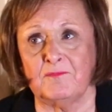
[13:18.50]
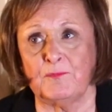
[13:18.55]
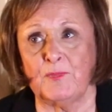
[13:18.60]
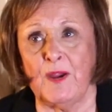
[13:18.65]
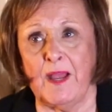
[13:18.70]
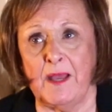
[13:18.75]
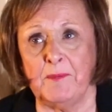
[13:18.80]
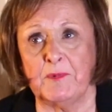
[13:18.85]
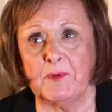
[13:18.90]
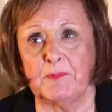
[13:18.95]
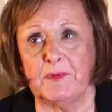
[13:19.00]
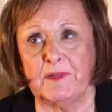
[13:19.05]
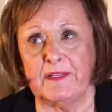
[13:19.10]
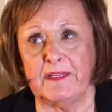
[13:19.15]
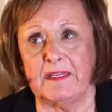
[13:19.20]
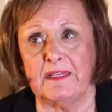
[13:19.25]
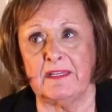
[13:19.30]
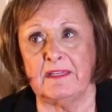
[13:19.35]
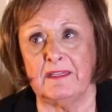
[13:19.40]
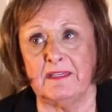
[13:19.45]

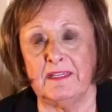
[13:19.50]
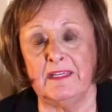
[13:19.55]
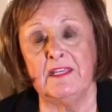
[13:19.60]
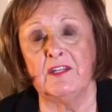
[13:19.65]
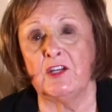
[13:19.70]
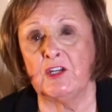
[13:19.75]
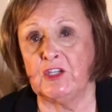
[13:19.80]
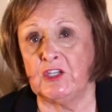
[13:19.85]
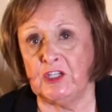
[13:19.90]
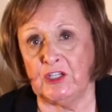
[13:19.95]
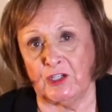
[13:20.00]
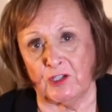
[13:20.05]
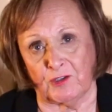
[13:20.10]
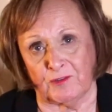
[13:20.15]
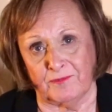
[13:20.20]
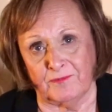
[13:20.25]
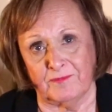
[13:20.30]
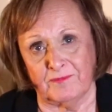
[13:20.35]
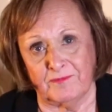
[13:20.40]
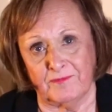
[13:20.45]
probably in a year.
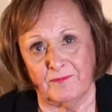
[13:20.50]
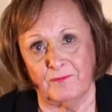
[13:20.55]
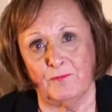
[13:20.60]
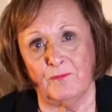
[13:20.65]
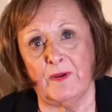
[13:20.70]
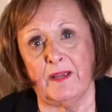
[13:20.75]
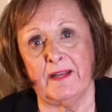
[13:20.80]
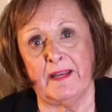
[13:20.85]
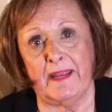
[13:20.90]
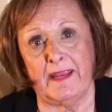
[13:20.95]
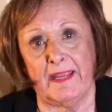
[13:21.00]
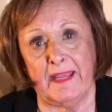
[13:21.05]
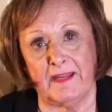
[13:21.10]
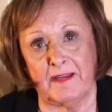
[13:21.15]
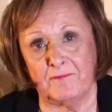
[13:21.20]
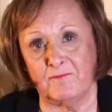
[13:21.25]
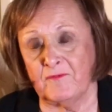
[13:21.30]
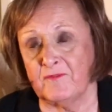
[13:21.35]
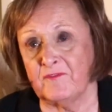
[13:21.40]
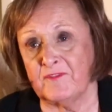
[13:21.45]
And I
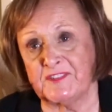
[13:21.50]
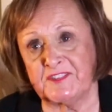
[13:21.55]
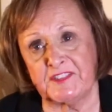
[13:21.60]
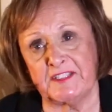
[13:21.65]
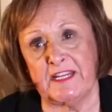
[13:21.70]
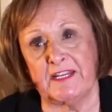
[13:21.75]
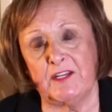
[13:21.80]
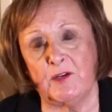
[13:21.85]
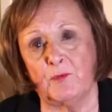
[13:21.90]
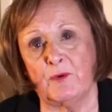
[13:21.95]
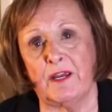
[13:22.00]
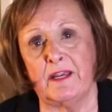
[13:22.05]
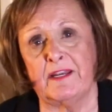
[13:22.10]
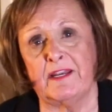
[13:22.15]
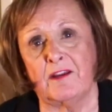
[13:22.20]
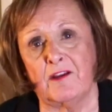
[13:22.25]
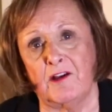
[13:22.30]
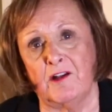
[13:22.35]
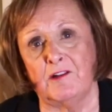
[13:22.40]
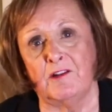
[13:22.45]
had steady
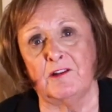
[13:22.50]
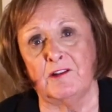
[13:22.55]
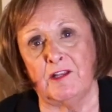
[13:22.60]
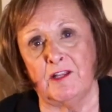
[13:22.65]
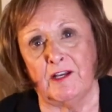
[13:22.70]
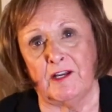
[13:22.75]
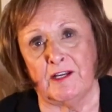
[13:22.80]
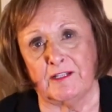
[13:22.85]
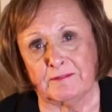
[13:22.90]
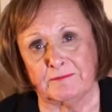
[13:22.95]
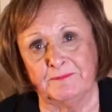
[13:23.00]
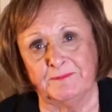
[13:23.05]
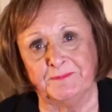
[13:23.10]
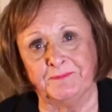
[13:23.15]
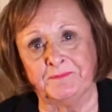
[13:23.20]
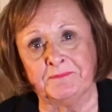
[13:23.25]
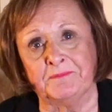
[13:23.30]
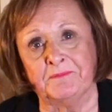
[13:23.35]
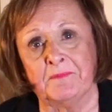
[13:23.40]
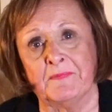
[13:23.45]
writing all along.
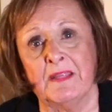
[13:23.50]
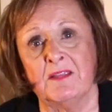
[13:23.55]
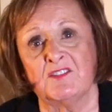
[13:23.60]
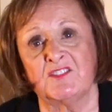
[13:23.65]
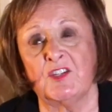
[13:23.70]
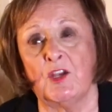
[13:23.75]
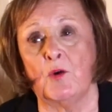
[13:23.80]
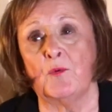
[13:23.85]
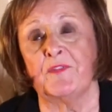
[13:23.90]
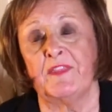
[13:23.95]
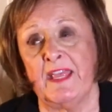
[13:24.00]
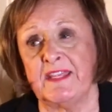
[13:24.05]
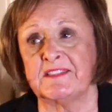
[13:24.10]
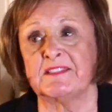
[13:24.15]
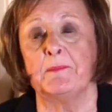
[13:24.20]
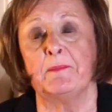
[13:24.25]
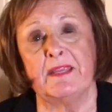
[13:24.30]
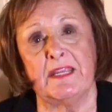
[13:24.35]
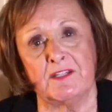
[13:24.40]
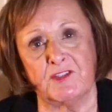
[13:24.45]
So
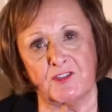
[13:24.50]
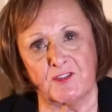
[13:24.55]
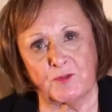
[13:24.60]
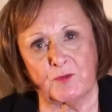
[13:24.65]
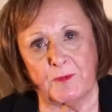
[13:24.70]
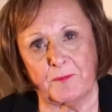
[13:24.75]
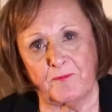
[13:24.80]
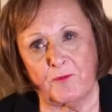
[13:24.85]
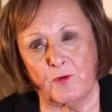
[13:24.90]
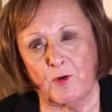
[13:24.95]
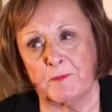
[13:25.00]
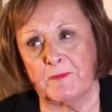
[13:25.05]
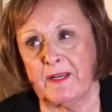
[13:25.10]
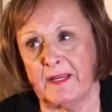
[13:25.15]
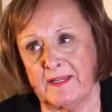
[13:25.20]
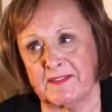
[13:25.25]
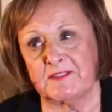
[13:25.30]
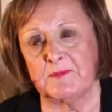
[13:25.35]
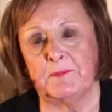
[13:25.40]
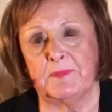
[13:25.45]
that's a manuscript form. It
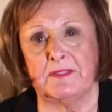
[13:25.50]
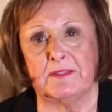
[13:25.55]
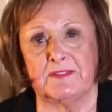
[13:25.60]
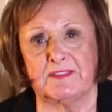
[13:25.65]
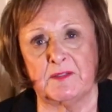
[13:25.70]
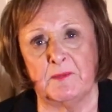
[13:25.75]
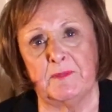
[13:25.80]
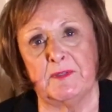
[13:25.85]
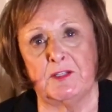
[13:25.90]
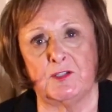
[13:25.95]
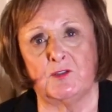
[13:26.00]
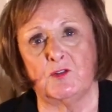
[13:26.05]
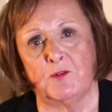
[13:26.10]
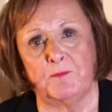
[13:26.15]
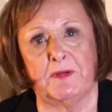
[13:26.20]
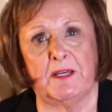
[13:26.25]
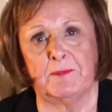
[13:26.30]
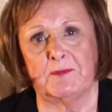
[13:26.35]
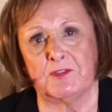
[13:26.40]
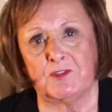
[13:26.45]
hasn't been submitted to a
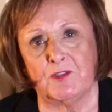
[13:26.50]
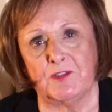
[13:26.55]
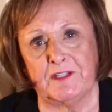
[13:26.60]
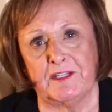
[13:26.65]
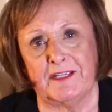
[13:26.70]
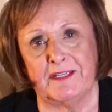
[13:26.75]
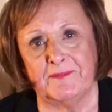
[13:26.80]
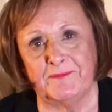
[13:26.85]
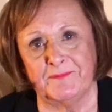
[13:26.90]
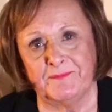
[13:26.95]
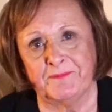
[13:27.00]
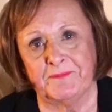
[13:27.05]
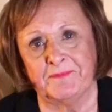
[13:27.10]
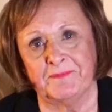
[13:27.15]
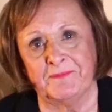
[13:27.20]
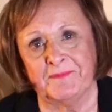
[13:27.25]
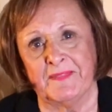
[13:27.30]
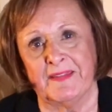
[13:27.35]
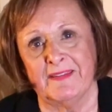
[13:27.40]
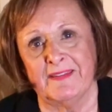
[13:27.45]
publisher yet.
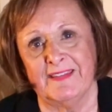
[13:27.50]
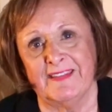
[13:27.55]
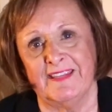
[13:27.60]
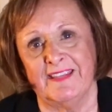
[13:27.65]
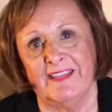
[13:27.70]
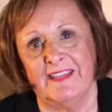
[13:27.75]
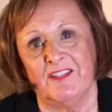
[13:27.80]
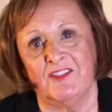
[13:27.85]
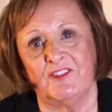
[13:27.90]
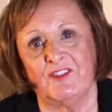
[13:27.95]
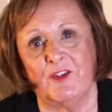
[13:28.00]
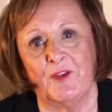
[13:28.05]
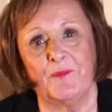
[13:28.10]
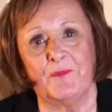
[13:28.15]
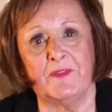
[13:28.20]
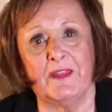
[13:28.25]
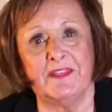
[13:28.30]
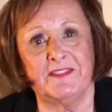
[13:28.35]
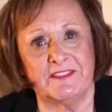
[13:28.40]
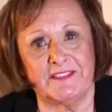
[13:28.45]
So
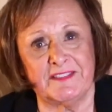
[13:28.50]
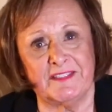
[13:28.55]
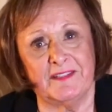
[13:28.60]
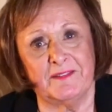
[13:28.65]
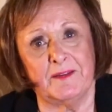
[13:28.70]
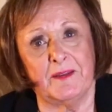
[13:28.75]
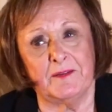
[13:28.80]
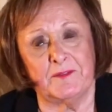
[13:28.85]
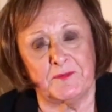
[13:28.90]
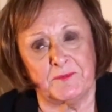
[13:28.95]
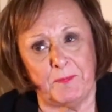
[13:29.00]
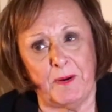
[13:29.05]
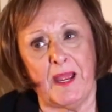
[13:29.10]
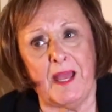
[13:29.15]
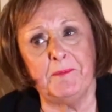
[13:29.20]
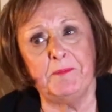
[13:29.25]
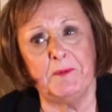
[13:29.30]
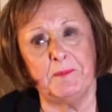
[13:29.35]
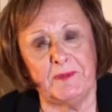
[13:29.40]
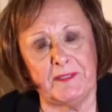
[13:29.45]
it's
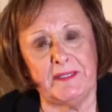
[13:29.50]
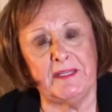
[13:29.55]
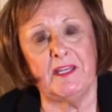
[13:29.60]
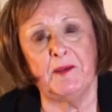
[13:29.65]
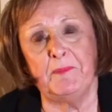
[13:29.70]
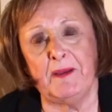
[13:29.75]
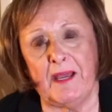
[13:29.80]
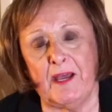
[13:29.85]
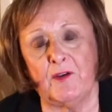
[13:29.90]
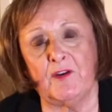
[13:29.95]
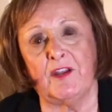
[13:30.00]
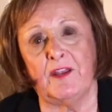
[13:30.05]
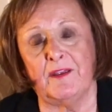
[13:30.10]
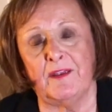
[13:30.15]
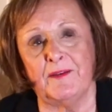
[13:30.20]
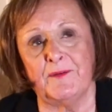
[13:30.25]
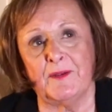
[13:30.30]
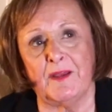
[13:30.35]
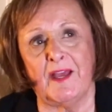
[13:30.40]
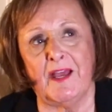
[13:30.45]
probably about
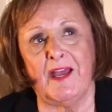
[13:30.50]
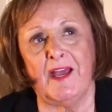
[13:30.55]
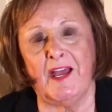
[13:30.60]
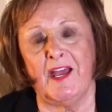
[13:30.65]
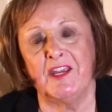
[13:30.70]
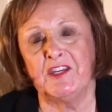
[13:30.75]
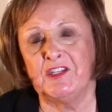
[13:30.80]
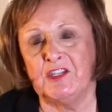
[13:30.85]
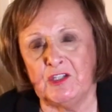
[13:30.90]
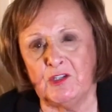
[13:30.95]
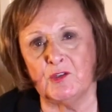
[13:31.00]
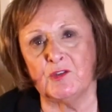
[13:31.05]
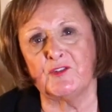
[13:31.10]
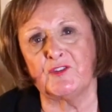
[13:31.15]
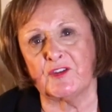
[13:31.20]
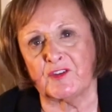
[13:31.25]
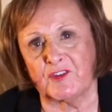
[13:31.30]
a year's